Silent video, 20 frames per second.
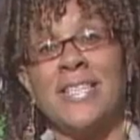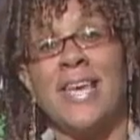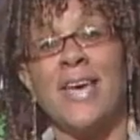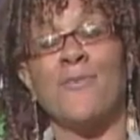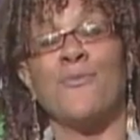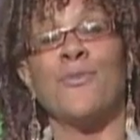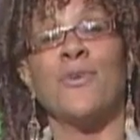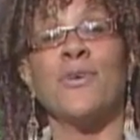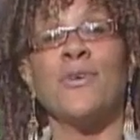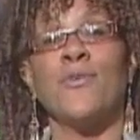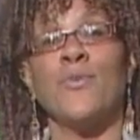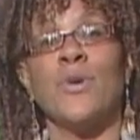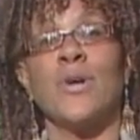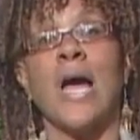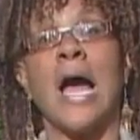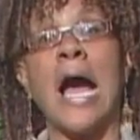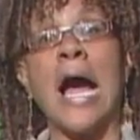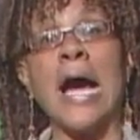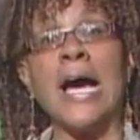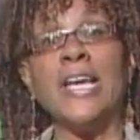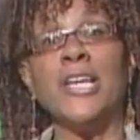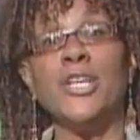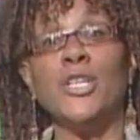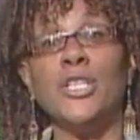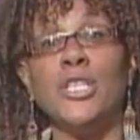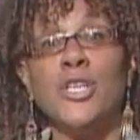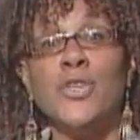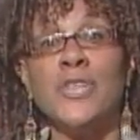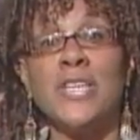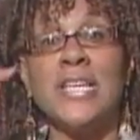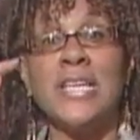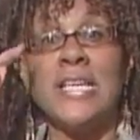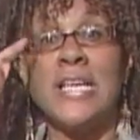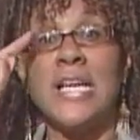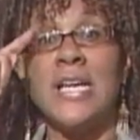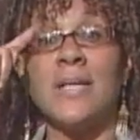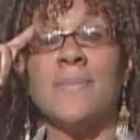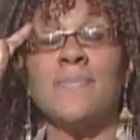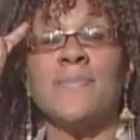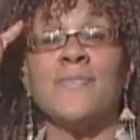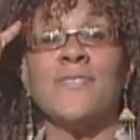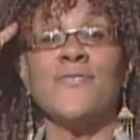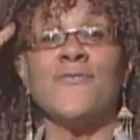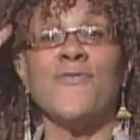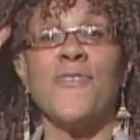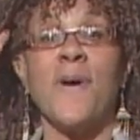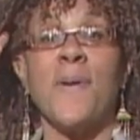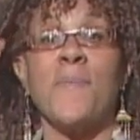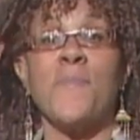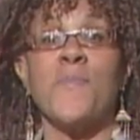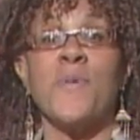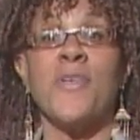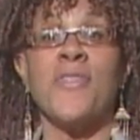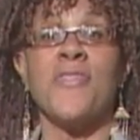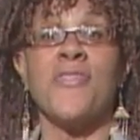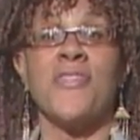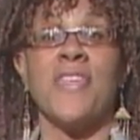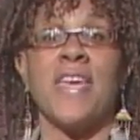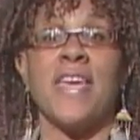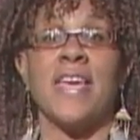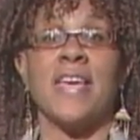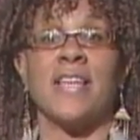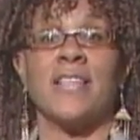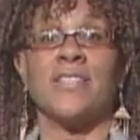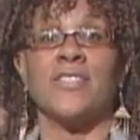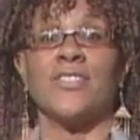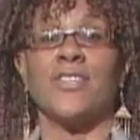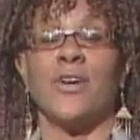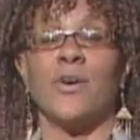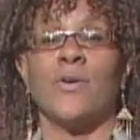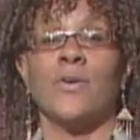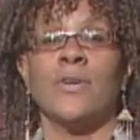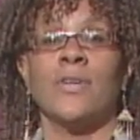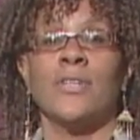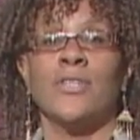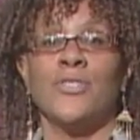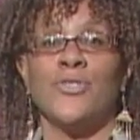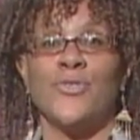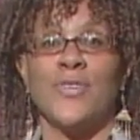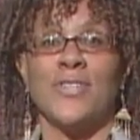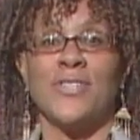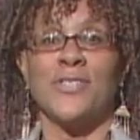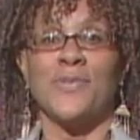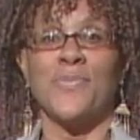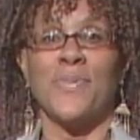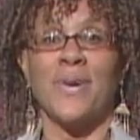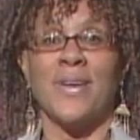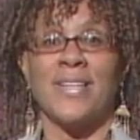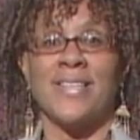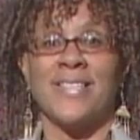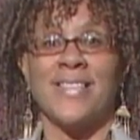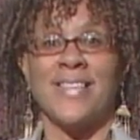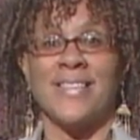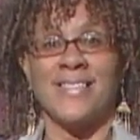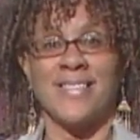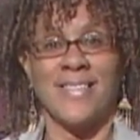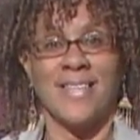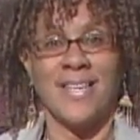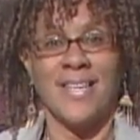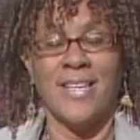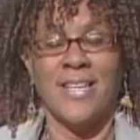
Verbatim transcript: Network, where higher learning comes from within. So trust the process.